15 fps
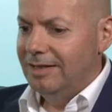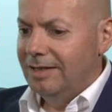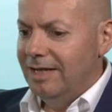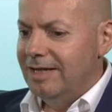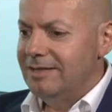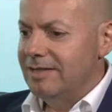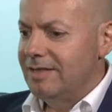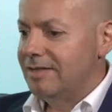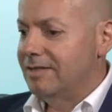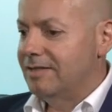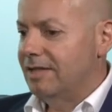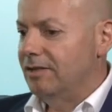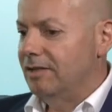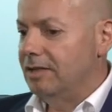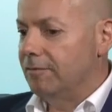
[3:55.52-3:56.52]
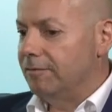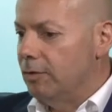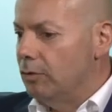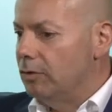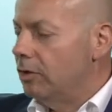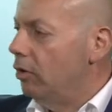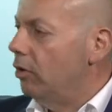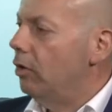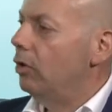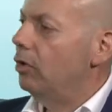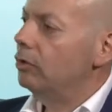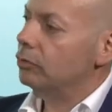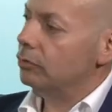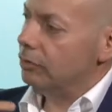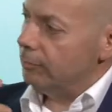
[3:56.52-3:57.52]
isn't necessarily a phone
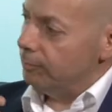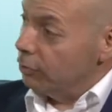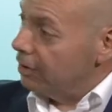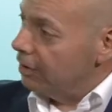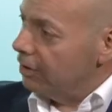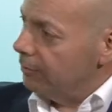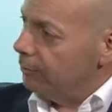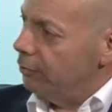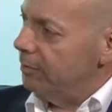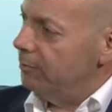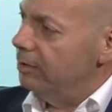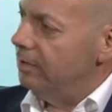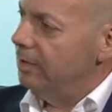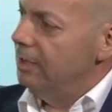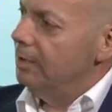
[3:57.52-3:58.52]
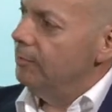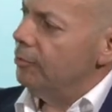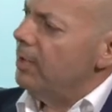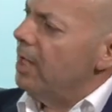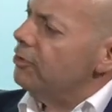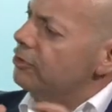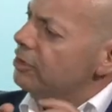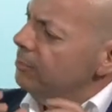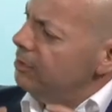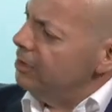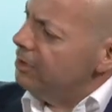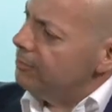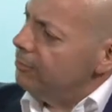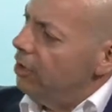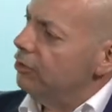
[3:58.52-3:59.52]
call or booking an appointment, but rather
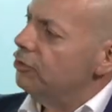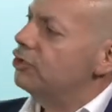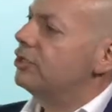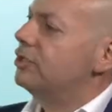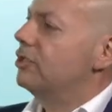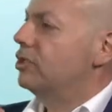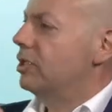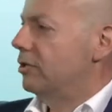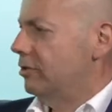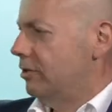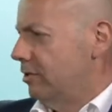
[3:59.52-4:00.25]
something smaller just to